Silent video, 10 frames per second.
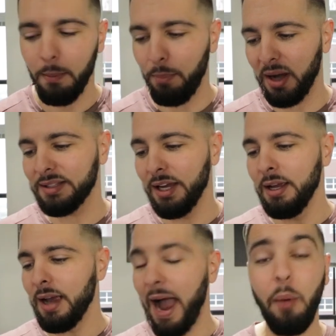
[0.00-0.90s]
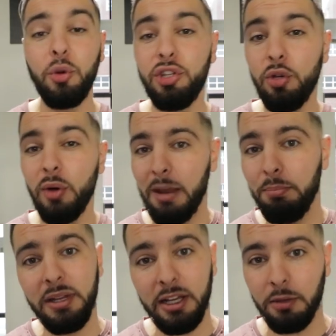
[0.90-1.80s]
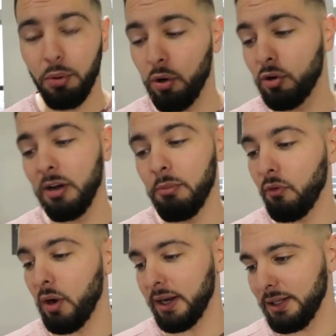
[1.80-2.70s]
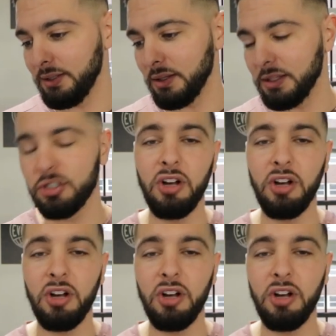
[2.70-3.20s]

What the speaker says: But I would do a beginner program before I get into this,